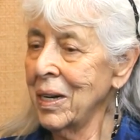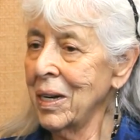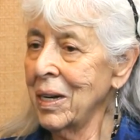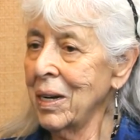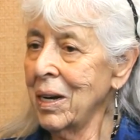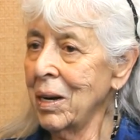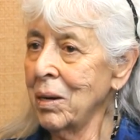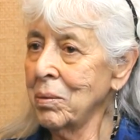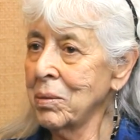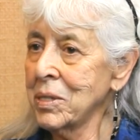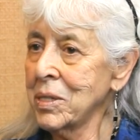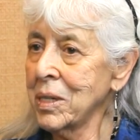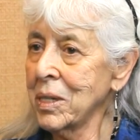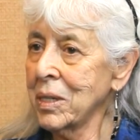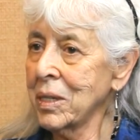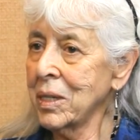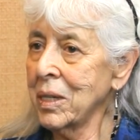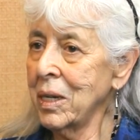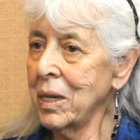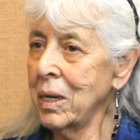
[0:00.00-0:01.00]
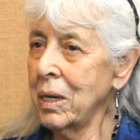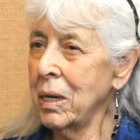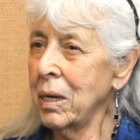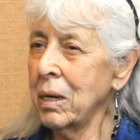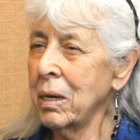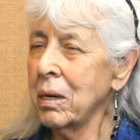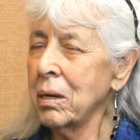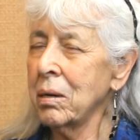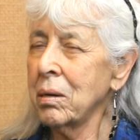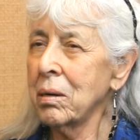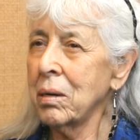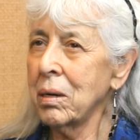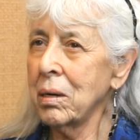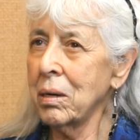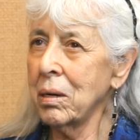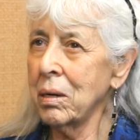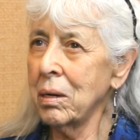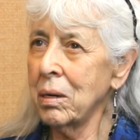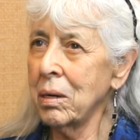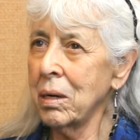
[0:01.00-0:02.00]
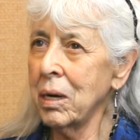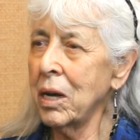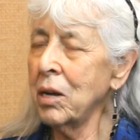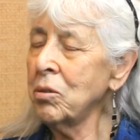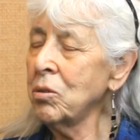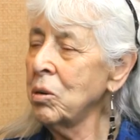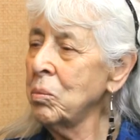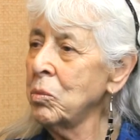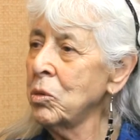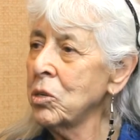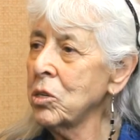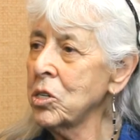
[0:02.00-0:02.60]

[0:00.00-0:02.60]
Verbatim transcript: I was at the Henry Moore